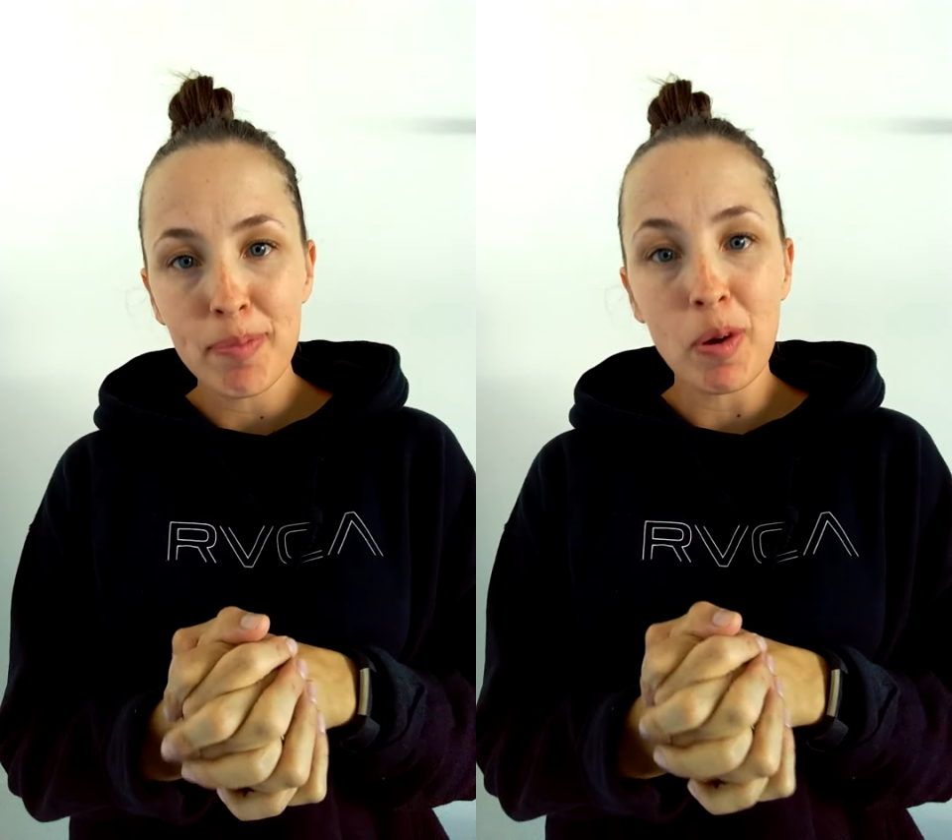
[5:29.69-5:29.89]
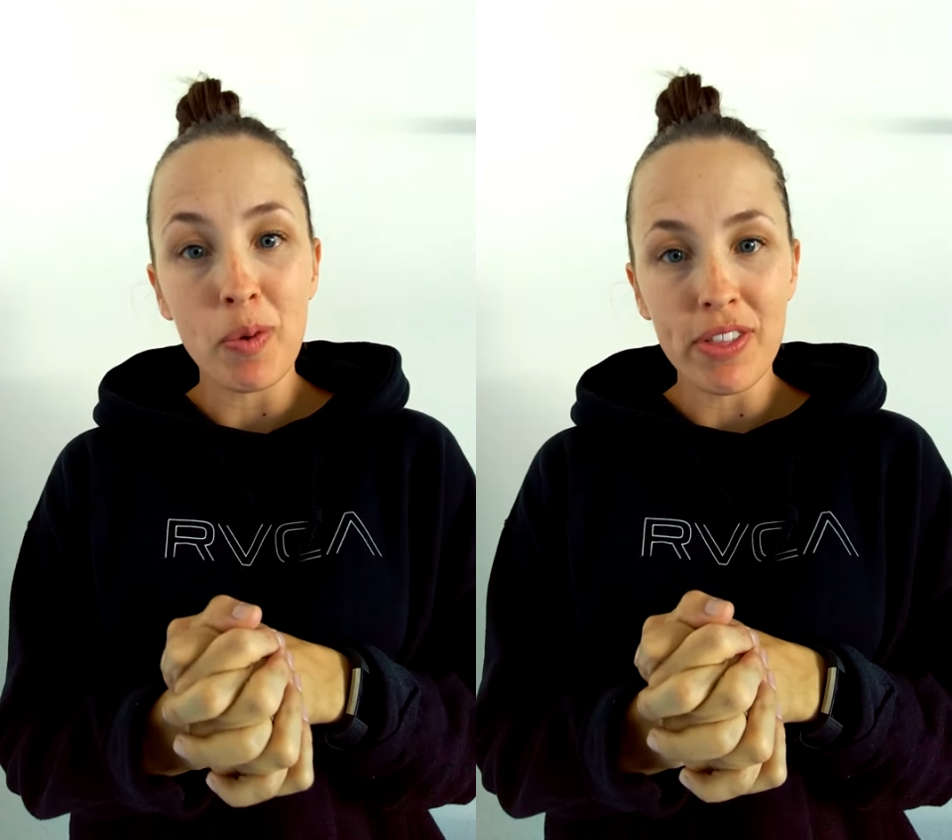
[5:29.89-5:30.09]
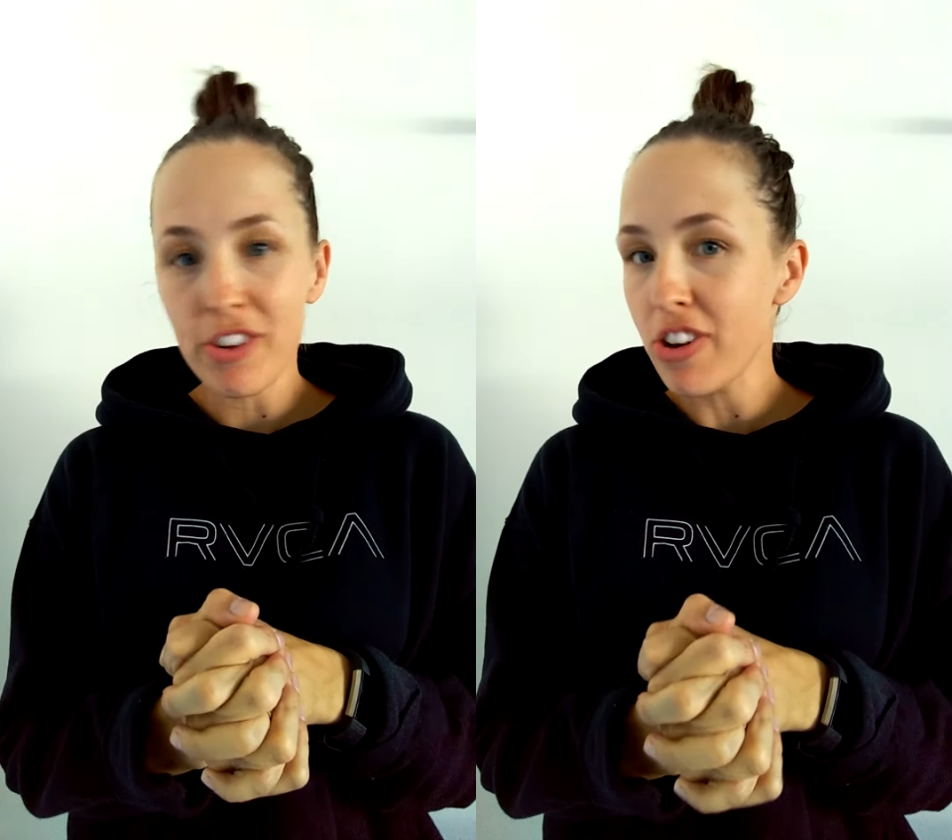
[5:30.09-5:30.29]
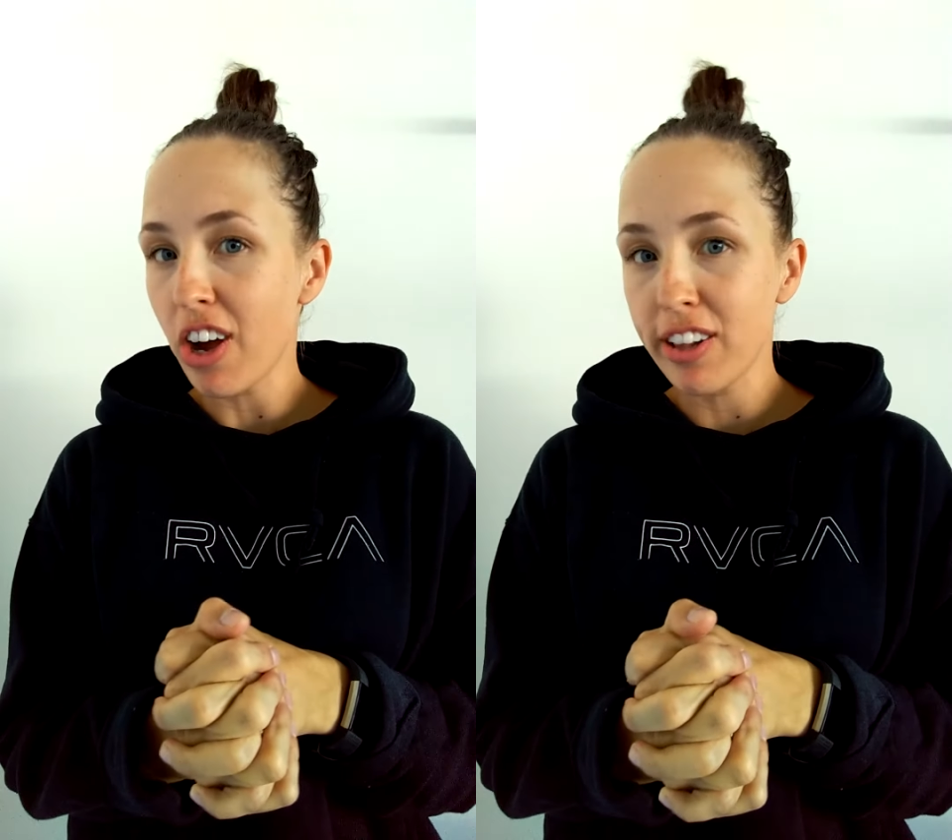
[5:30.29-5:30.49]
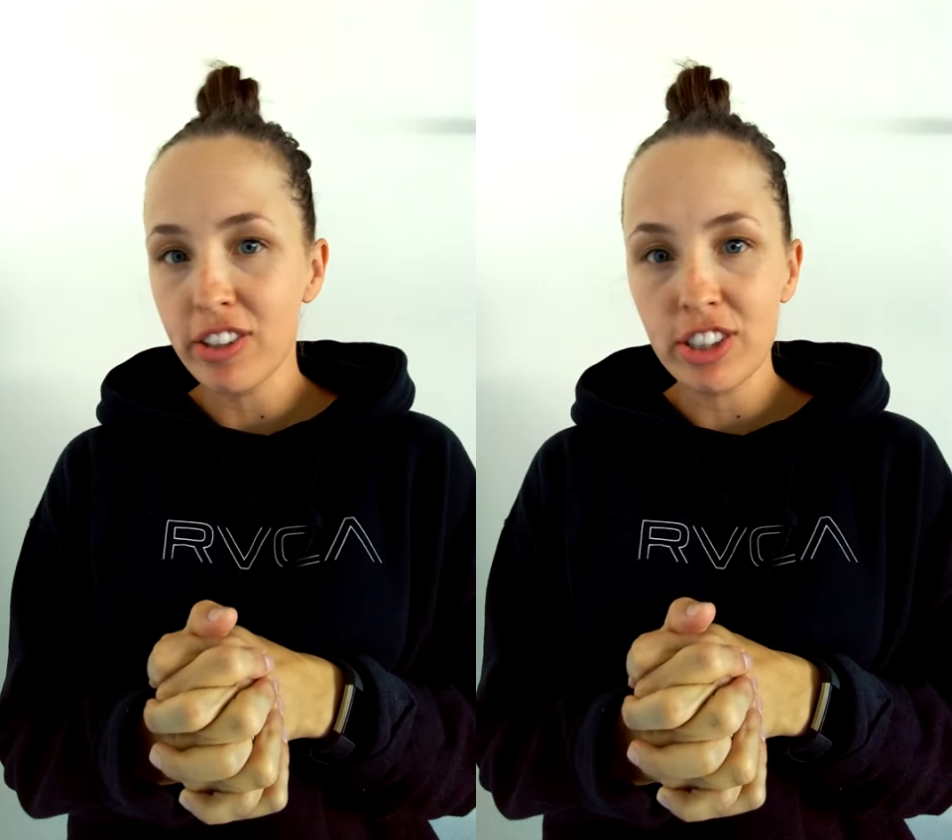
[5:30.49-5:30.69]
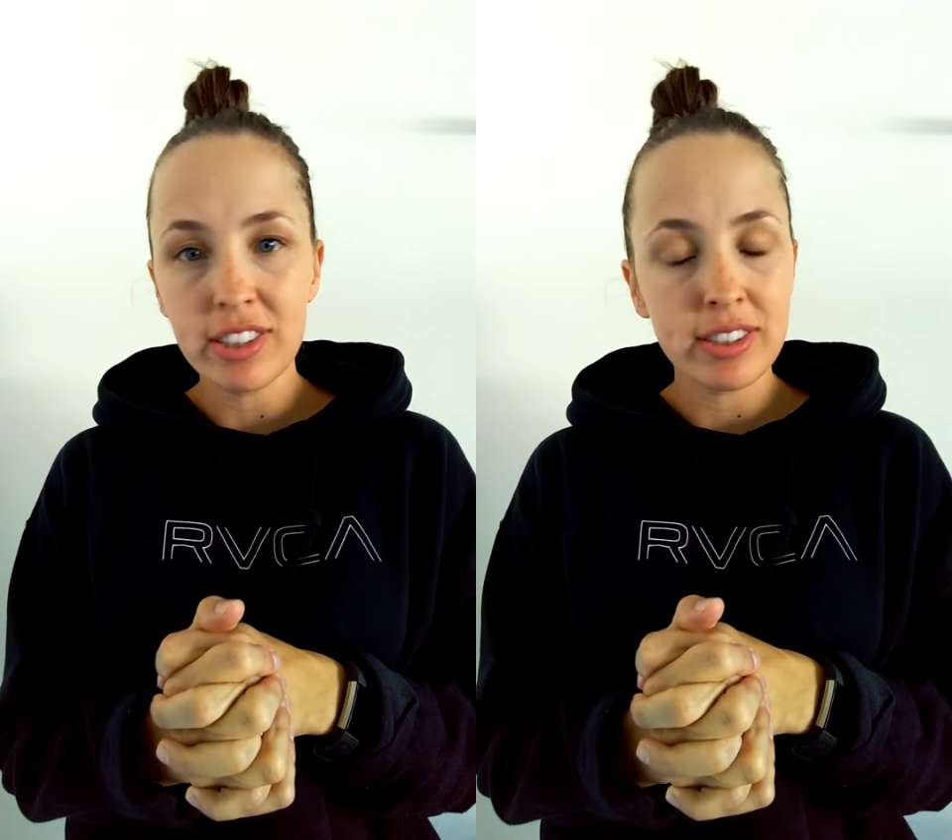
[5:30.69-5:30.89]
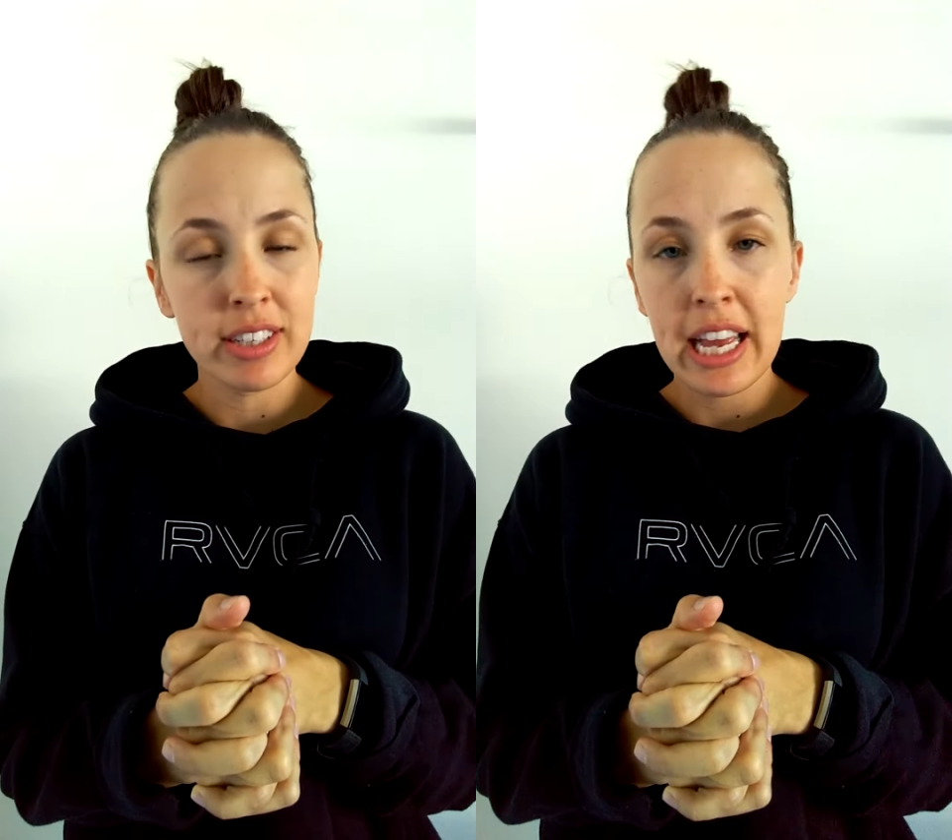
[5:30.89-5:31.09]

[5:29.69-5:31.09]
But when they're toddlers,